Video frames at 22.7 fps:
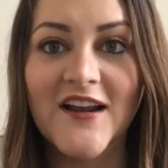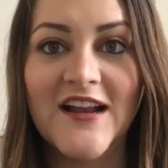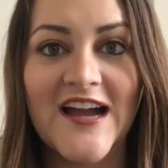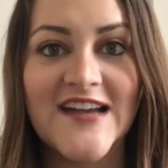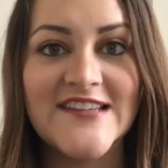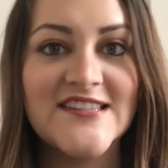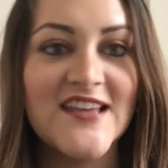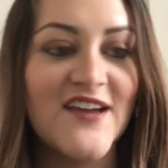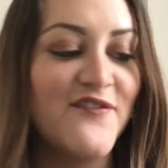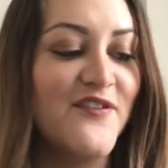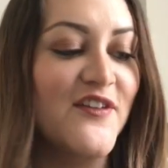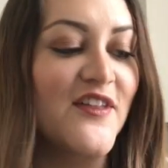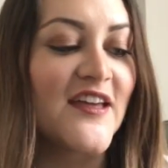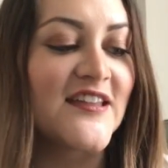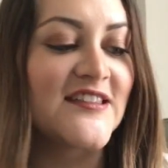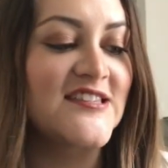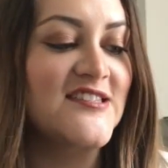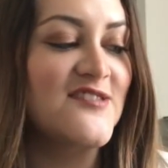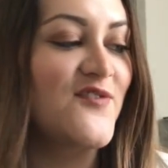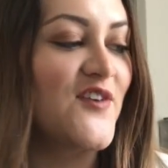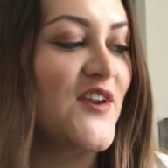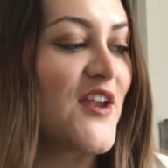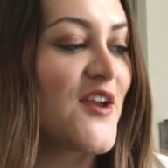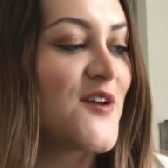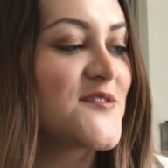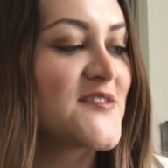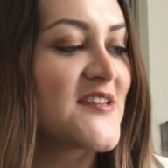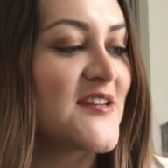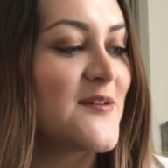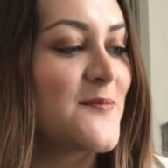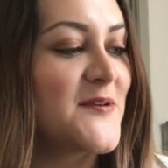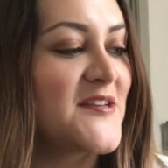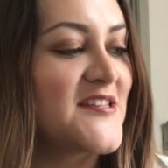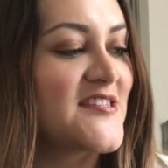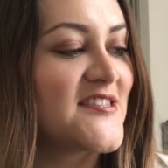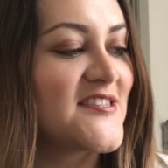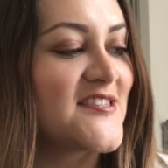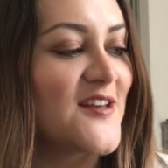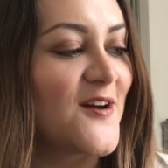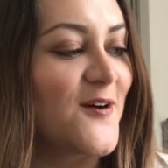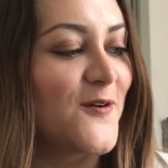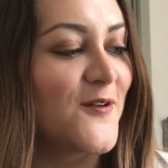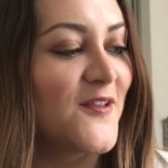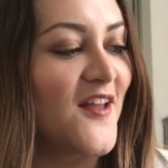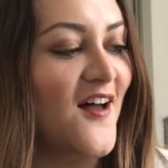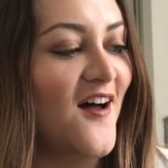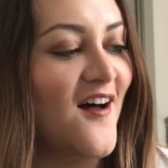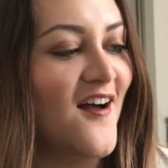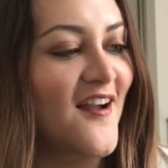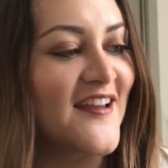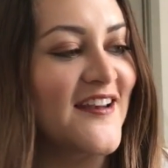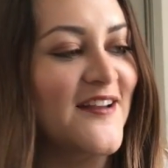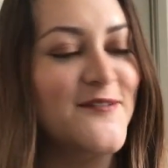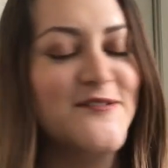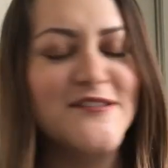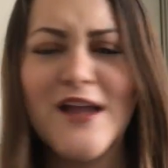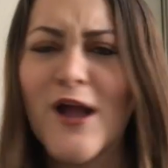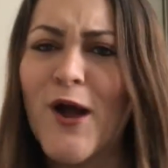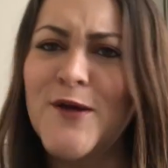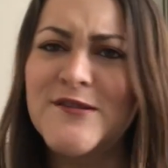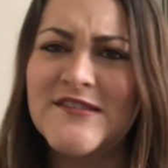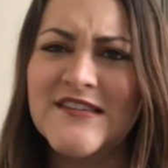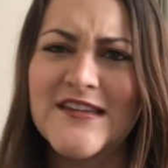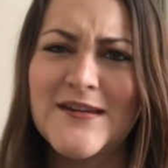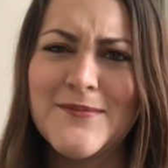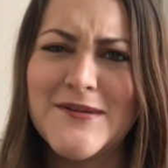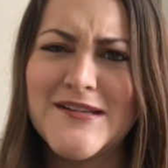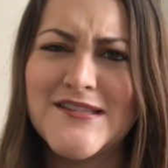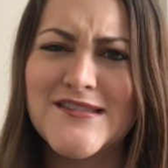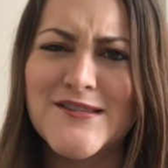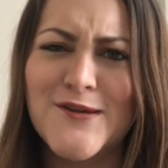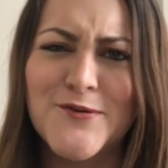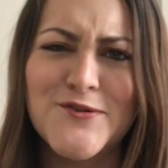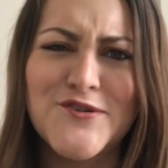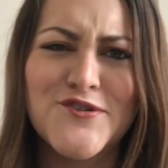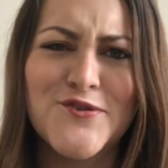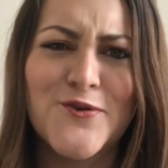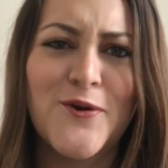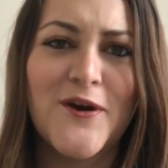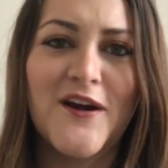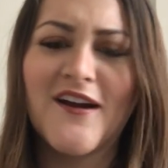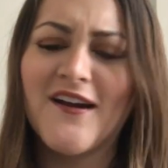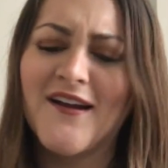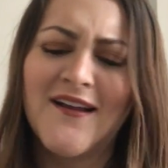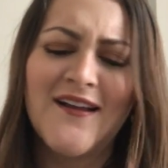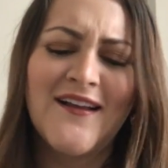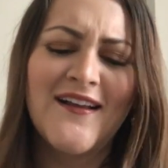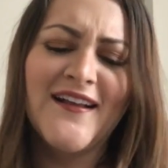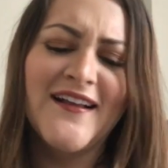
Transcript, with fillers: Guys, I feel like this video is gonna be so long, and I was like, oh, it's gonna be so short.